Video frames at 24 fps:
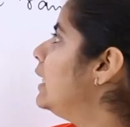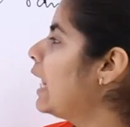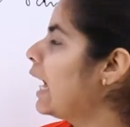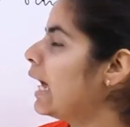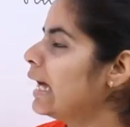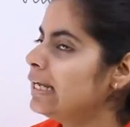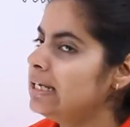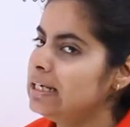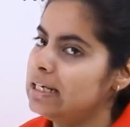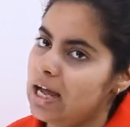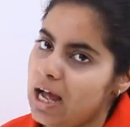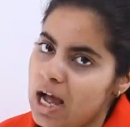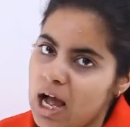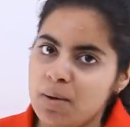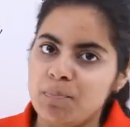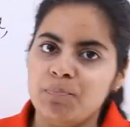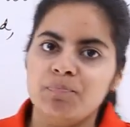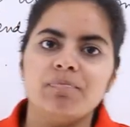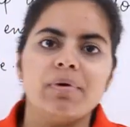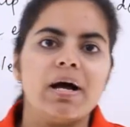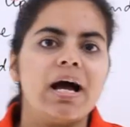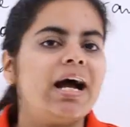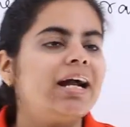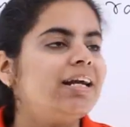line
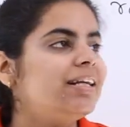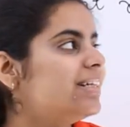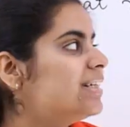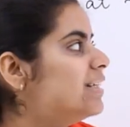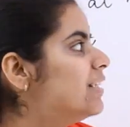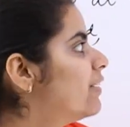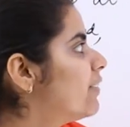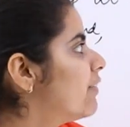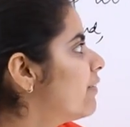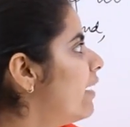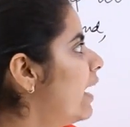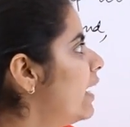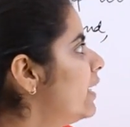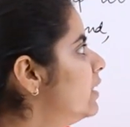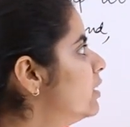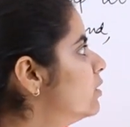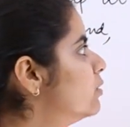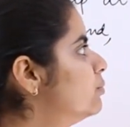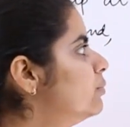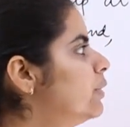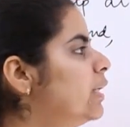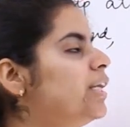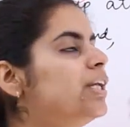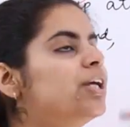up at a
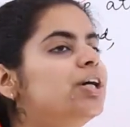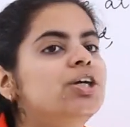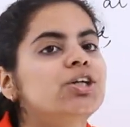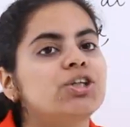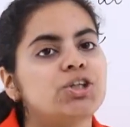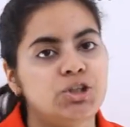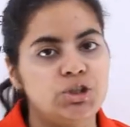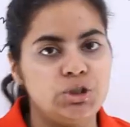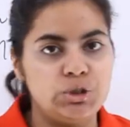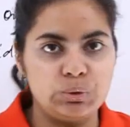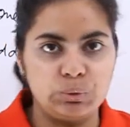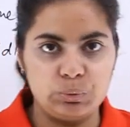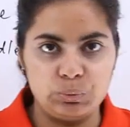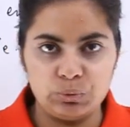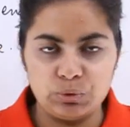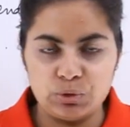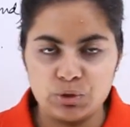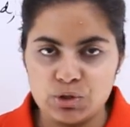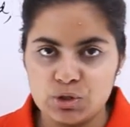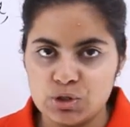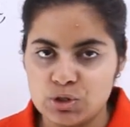random in a queue.